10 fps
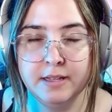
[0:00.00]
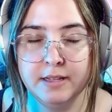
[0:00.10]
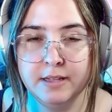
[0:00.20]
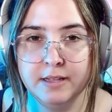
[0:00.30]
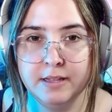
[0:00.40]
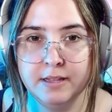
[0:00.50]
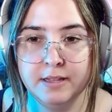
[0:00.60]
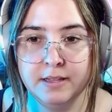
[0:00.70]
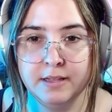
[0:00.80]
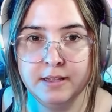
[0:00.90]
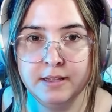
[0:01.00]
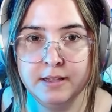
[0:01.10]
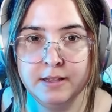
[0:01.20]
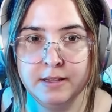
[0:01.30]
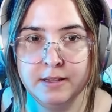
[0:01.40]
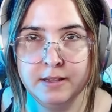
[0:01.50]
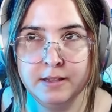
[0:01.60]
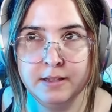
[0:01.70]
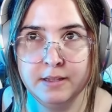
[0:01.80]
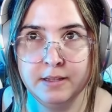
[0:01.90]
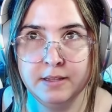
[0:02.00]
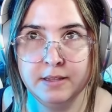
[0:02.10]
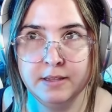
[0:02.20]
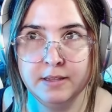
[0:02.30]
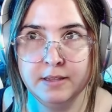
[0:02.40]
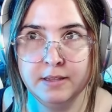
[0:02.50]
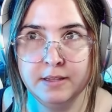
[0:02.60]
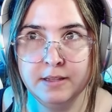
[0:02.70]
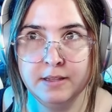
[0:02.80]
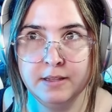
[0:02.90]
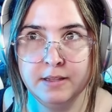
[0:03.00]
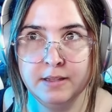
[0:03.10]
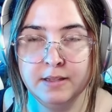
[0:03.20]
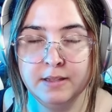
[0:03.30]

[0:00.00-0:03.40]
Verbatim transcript: Stay awake, don't fall